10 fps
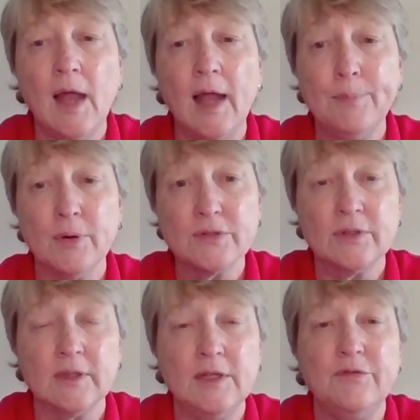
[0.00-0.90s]
I
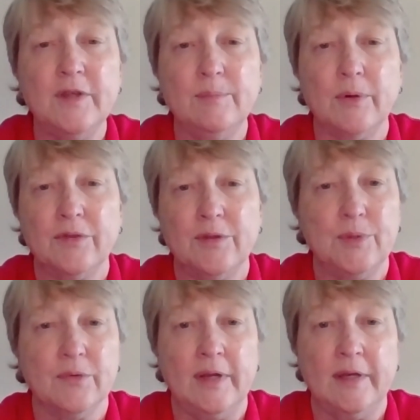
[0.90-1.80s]
personally feed both the
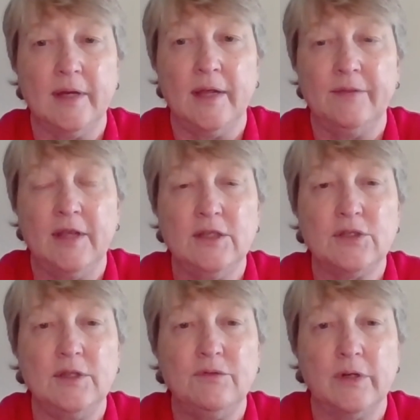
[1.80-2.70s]
Purina and the
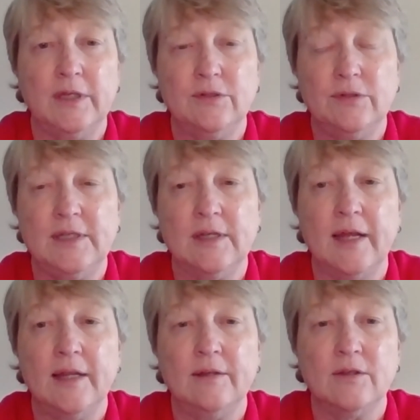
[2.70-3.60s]
HT42D
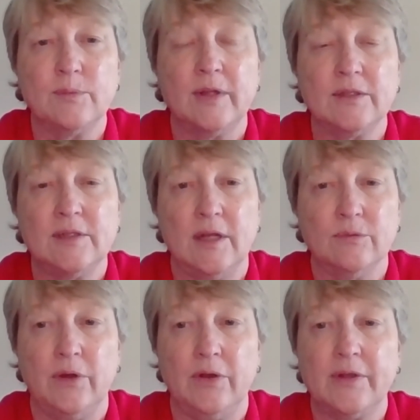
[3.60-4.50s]
diet, as well as the
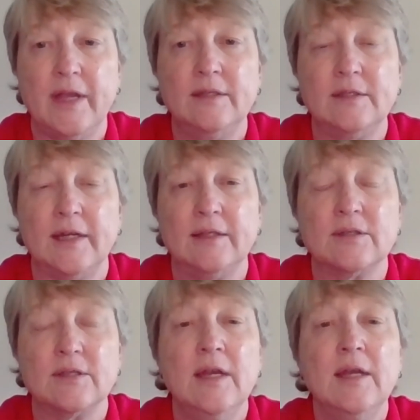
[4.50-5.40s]
other Royal Canin
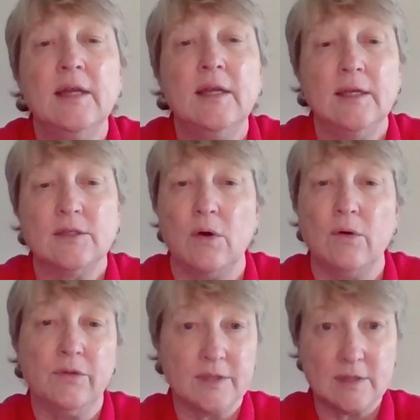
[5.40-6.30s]
diets.
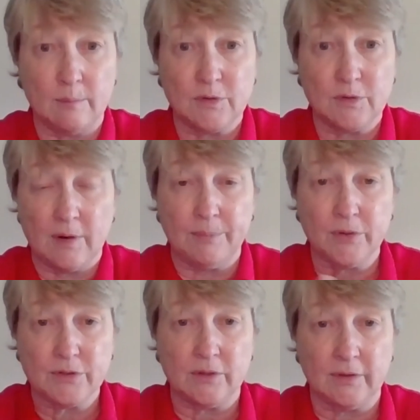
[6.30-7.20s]
So this comes from
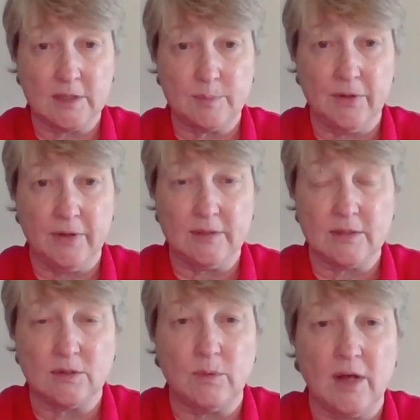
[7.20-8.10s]
personal
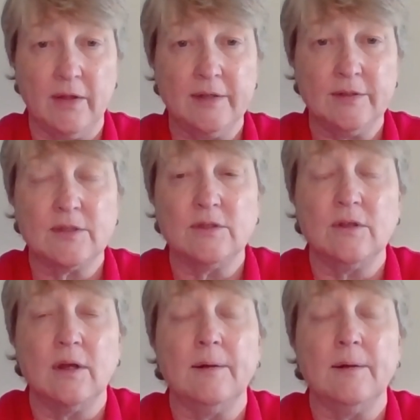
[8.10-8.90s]
experience as well as